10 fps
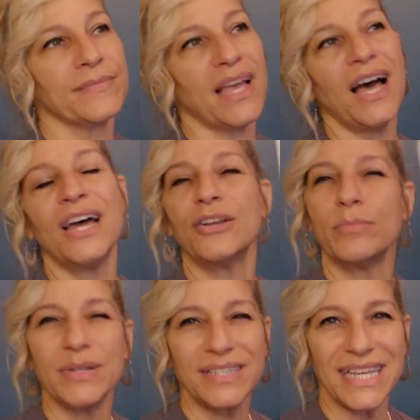
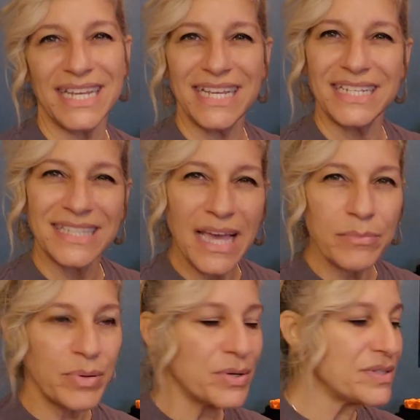100% into
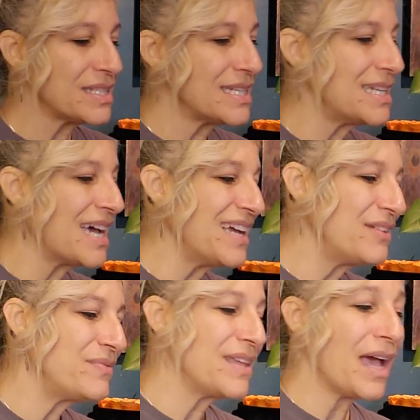that person.
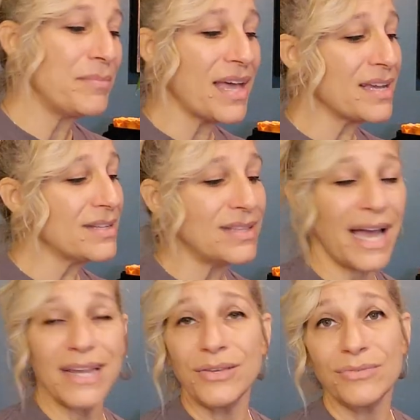I'm not gonna
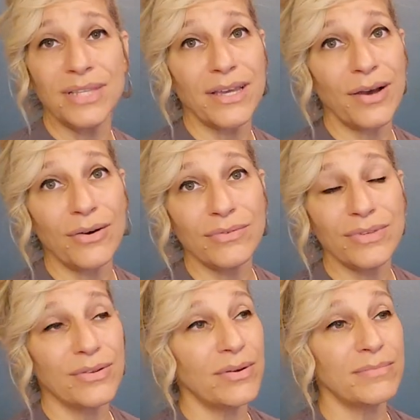lie to you, Leo.
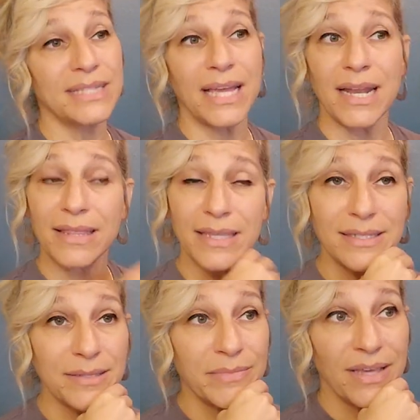You know what I'm saying? I
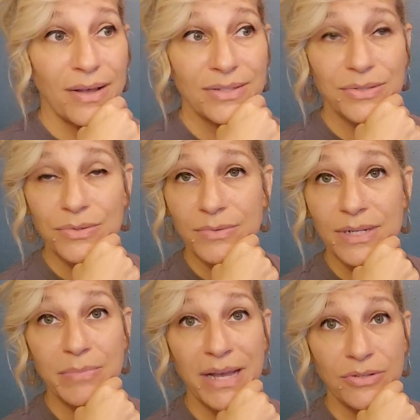think some of y'all doing
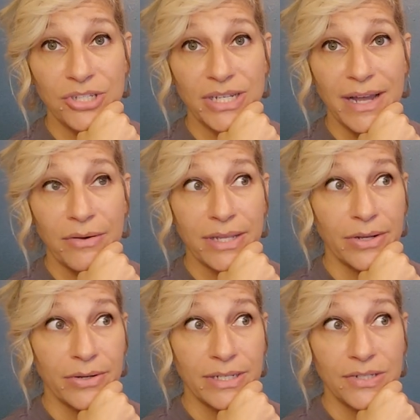rebound shit out
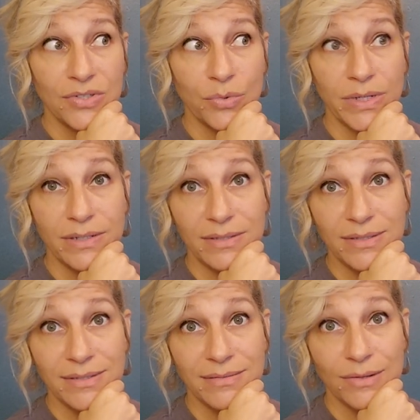here in these
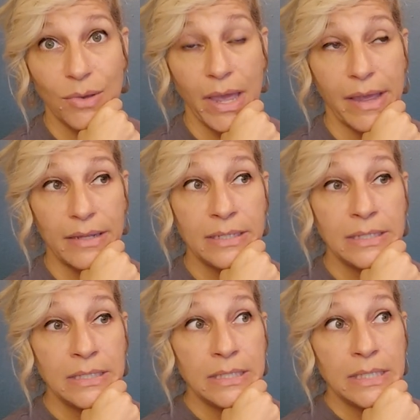streets, okay?
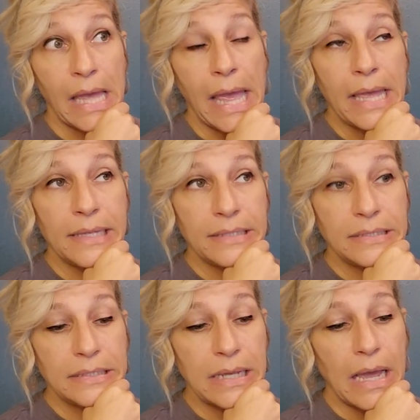
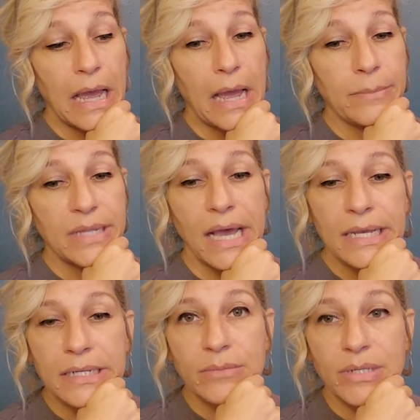And I'm
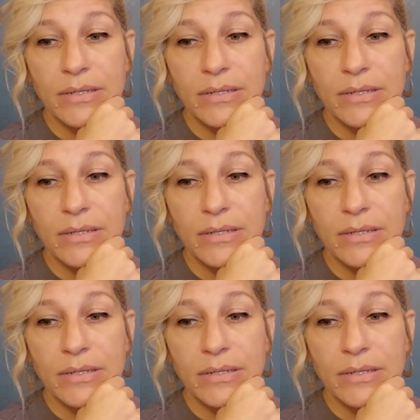not gonna